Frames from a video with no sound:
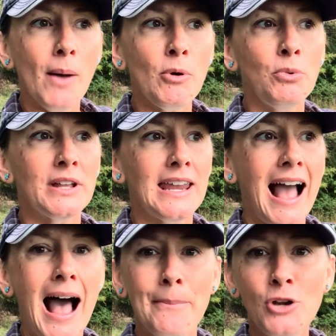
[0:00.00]
it
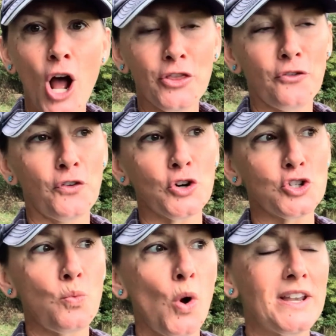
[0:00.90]
is, here
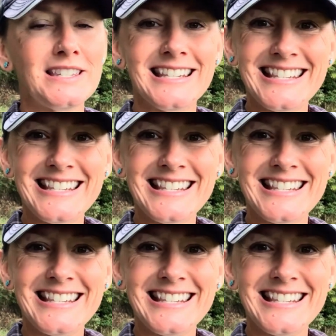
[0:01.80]
is what's going